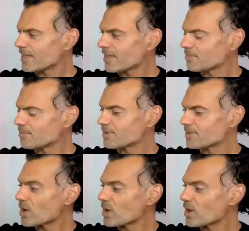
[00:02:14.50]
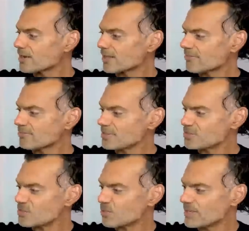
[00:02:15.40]
Um, but I have
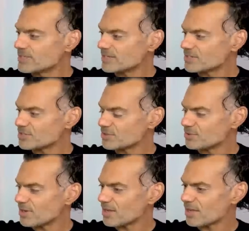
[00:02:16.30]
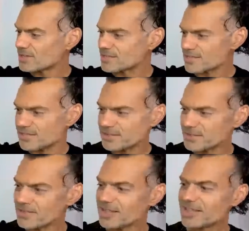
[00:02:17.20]
been just waiting to
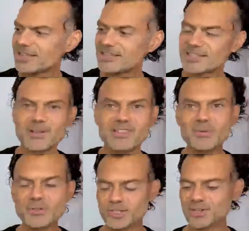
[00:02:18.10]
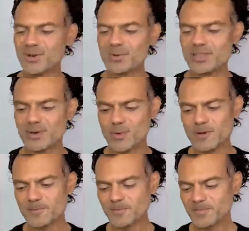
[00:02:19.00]
unseal so I think we should start with that
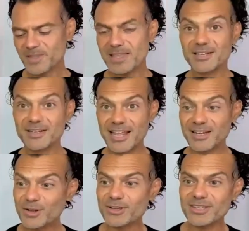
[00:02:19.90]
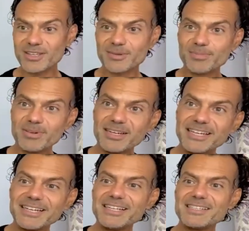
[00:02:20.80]
one. And look,
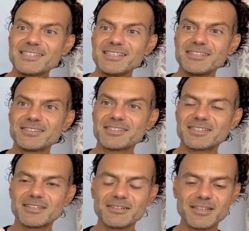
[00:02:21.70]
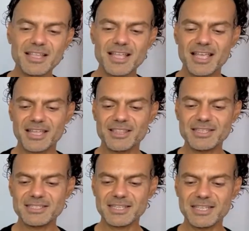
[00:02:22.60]
completely sealed still.
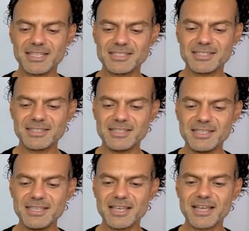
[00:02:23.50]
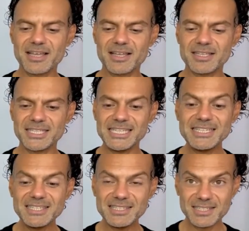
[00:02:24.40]
This is the uh,
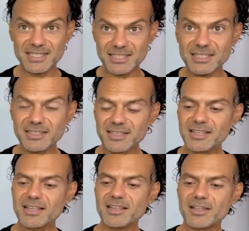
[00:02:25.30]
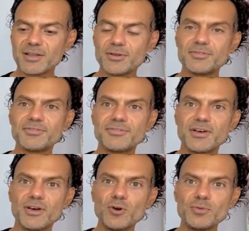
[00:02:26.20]
EDT of
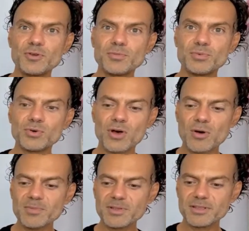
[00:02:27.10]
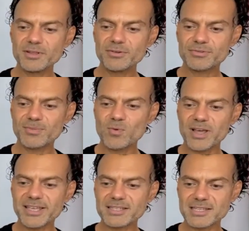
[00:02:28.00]
Opium pour Homme from
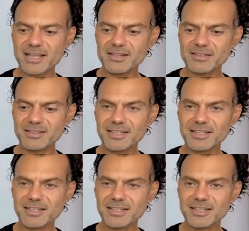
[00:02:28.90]
YSL.